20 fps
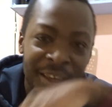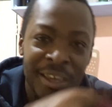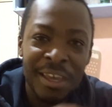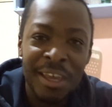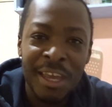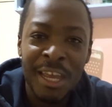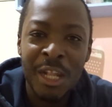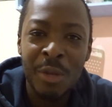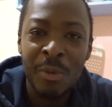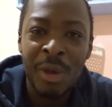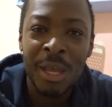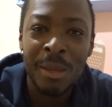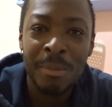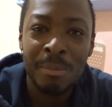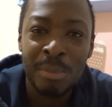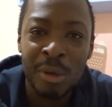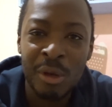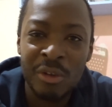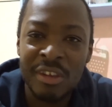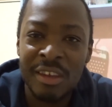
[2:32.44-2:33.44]
Anyway,
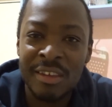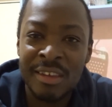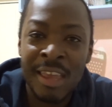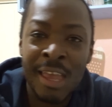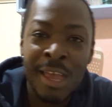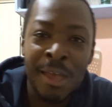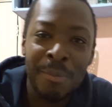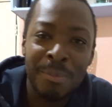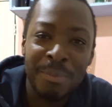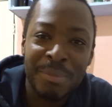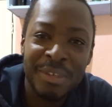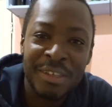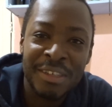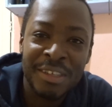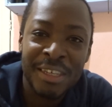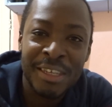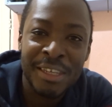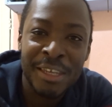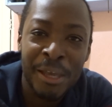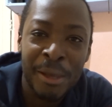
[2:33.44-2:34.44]
booze us out.
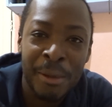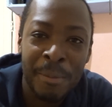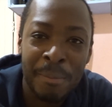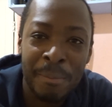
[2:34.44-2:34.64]
See ya.